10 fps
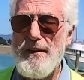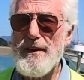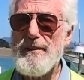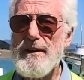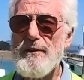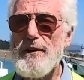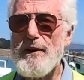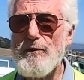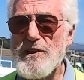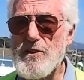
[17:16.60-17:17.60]
The
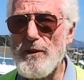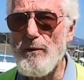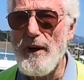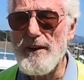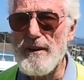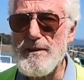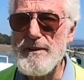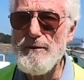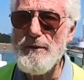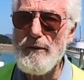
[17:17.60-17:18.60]
original one had,
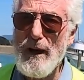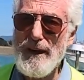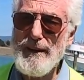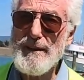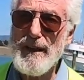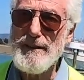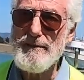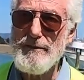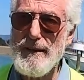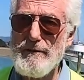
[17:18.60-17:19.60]
well,
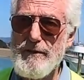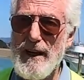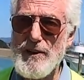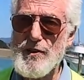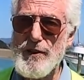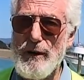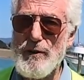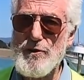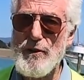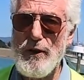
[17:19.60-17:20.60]
in French, it
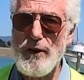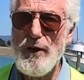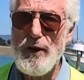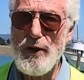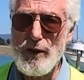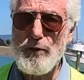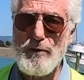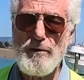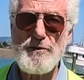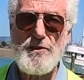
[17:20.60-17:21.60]
was Le
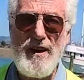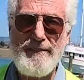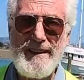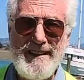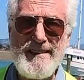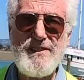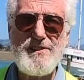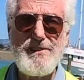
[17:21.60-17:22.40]
Grand Traverse.